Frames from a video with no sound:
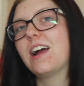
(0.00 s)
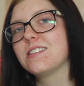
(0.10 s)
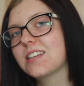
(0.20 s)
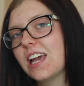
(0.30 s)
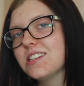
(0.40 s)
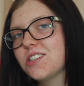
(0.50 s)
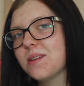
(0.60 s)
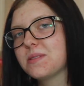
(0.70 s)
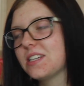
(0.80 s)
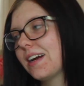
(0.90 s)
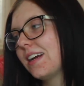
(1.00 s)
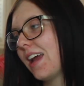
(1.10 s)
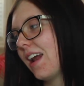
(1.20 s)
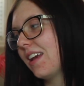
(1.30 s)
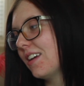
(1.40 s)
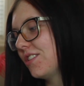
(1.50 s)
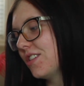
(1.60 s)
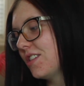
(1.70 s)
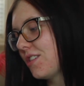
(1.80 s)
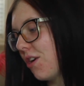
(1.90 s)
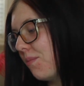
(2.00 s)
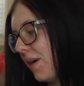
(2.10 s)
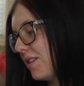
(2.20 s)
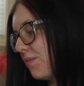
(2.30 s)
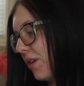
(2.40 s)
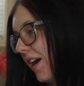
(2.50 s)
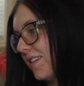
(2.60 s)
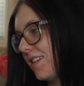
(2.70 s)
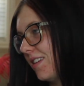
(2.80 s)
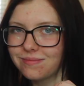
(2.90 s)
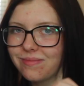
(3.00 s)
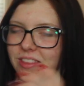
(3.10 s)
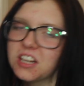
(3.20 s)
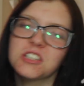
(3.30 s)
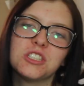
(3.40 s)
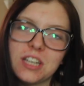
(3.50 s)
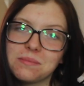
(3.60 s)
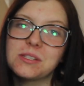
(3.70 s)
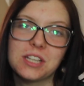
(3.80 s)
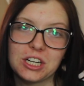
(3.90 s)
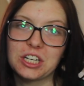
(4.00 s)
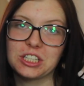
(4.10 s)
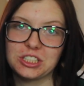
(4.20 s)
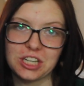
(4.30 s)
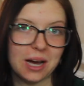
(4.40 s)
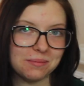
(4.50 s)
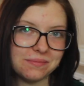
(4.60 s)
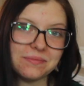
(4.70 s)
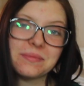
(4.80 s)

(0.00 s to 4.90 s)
I just can't stop staring at it. It's just so mesmerizing. James did a good job.